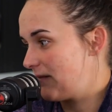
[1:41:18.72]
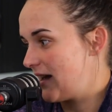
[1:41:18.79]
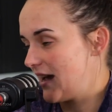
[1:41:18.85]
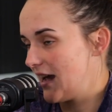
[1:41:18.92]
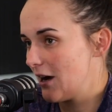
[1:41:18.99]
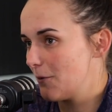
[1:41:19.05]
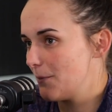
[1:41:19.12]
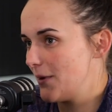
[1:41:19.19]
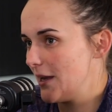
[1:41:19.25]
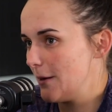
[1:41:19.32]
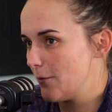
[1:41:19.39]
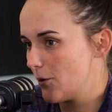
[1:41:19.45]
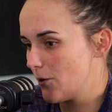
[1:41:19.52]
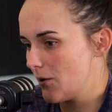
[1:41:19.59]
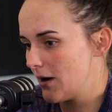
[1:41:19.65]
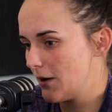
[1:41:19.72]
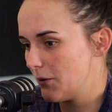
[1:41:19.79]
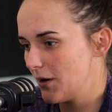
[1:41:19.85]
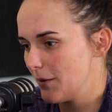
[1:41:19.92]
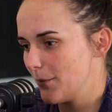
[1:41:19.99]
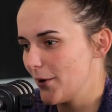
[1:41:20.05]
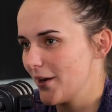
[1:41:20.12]
help people. I
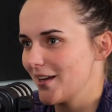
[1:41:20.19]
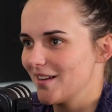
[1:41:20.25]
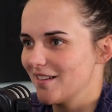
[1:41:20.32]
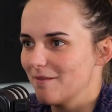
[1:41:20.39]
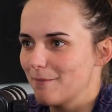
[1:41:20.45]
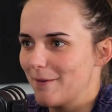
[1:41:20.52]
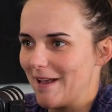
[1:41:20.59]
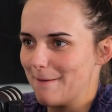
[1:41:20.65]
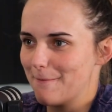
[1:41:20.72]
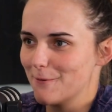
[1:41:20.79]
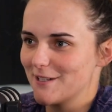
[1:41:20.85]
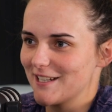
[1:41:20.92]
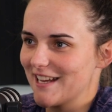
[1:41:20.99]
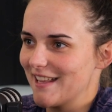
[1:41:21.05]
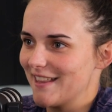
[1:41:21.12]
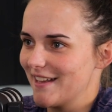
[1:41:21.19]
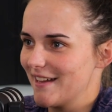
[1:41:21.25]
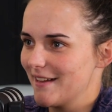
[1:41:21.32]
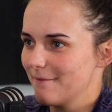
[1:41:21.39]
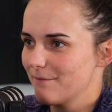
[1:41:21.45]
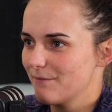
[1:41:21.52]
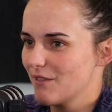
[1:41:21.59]
want to bring people
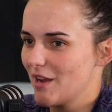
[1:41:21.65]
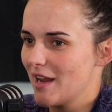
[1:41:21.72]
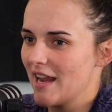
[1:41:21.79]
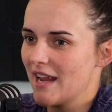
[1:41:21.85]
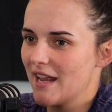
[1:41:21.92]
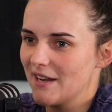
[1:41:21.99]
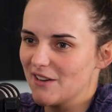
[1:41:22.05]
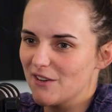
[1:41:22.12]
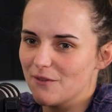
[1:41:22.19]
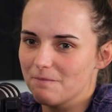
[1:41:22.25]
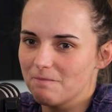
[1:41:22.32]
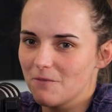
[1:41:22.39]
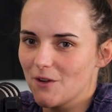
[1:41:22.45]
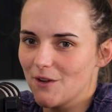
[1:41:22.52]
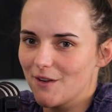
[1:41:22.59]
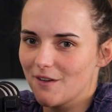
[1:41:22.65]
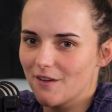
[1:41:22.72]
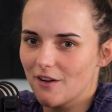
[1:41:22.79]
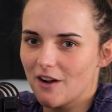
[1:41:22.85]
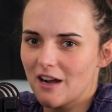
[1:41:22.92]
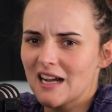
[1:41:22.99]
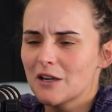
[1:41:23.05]
together, and
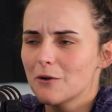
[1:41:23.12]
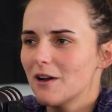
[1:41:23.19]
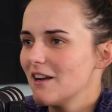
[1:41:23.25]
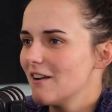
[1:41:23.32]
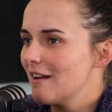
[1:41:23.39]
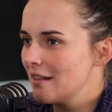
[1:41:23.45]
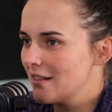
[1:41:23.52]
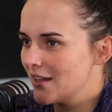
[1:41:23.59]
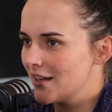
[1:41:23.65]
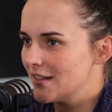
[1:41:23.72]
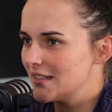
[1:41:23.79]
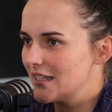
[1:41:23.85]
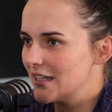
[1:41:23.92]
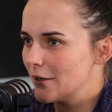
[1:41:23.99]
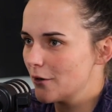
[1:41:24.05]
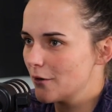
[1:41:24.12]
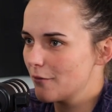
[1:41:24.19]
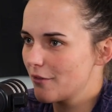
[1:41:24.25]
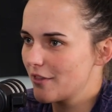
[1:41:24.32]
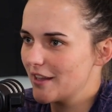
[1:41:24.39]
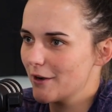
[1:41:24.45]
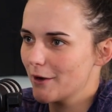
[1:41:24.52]
I quite like the idea
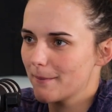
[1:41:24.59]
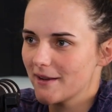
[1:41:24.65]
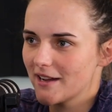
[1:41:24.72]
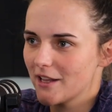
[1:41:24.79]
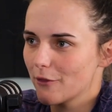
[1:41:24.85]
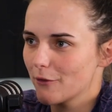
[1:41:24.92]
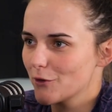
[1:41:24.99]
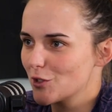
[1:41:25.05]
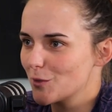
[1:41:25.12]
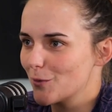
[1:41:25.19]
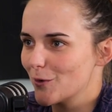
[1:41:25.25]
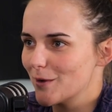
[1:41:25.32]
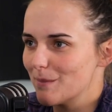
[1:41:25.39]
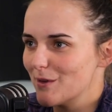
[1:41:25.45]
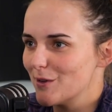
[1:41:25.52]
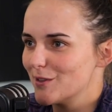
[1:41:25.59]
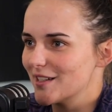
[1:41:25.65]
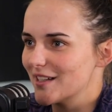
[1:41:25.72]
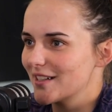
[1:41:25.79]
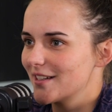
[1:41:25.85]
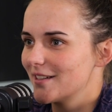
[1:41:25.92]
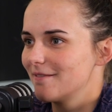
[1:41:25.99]
of therapy through sport and
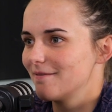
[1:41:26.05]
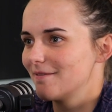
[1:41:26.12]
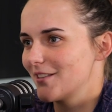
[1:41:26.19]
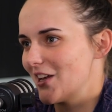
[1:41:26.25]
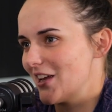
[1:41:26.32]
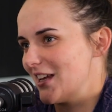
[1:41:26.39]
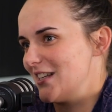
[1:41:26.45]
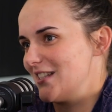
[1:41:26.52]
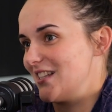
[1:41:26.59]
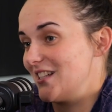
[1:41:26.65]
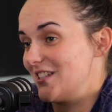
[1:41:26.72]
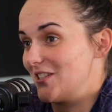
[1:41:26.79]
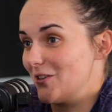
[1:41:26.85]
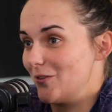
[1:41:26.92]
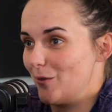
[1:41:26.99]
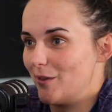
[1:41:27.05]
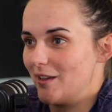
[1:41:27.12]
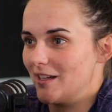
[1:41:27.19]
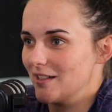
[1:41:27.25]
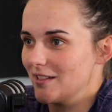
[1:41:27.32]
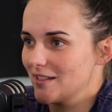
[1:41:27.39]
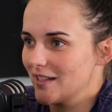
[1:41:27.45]
music, because I guess that's two
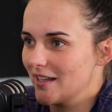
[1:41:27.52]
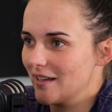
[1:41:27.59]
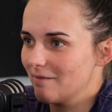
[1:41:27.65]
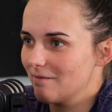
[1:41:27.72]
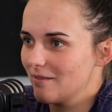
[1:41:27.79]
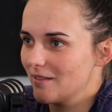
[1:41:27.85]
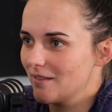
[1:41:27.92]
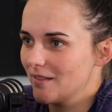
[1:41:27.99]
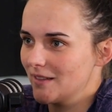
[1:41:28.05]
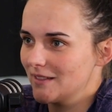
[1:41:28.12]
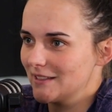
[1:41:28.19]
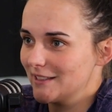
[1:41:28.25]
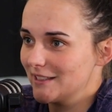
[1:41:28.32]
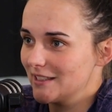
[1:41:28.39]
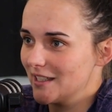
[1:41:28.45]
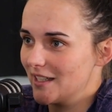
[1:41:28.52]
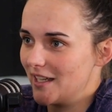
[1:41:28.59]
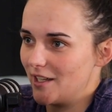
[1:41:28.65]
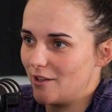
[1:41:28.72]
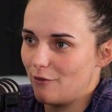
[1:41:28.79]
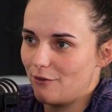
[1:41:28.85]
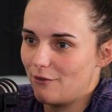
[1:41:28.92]
things that
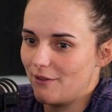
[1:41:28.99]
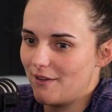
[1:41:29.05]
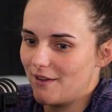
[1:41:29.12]
have